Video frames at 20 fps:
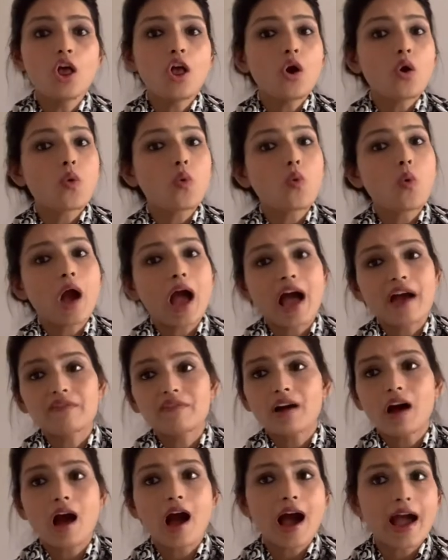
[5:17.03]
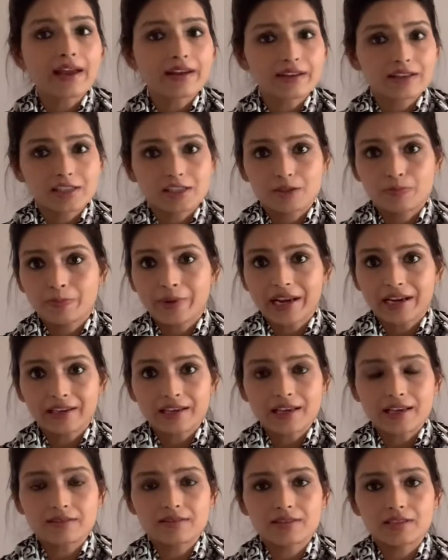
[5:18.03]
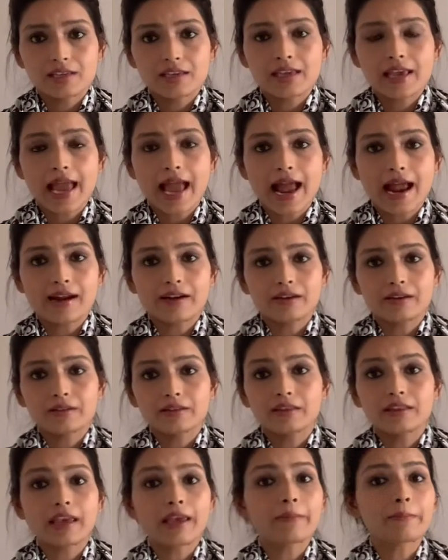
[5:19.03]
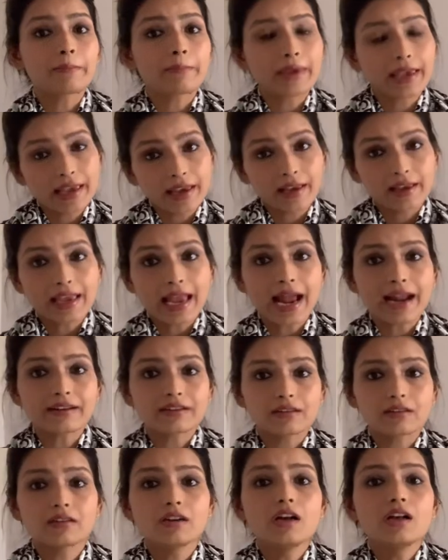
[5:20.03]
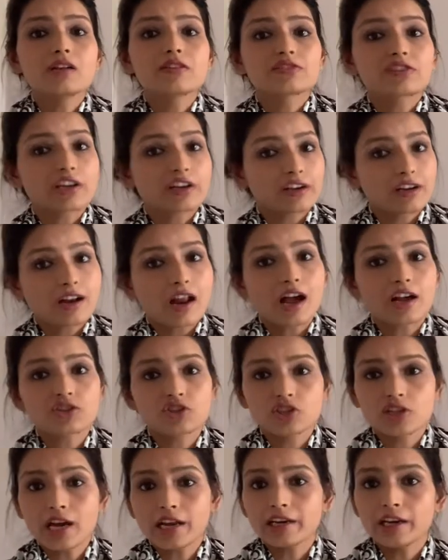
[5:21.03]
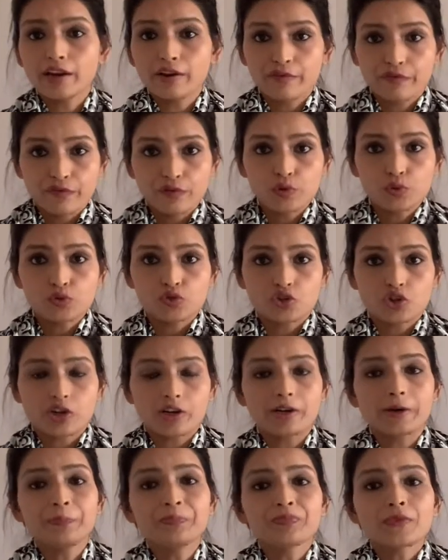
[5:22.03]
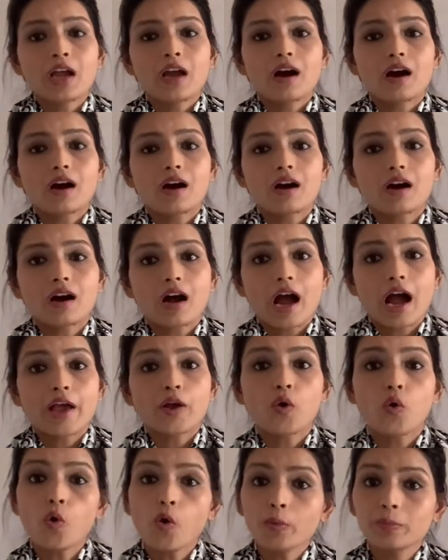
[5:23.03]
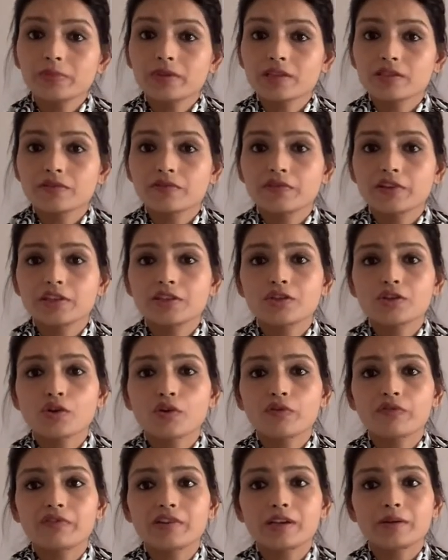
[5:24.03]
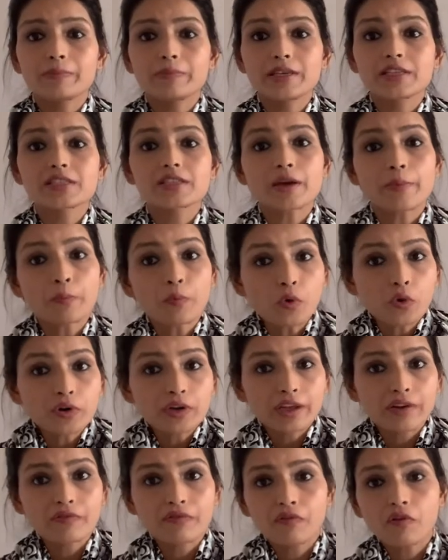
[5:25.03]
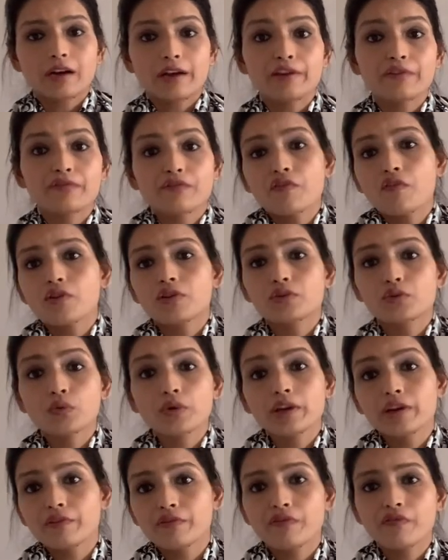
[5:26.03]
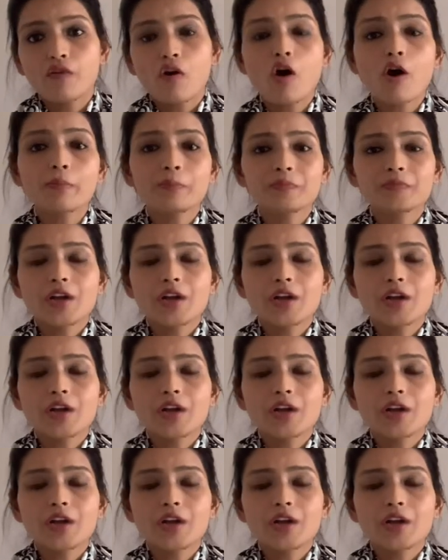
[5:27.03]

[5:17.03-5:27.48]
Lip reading: who have a high risk pregnancy and they may get cerclage done in future. I hope this video will be supportive for to inform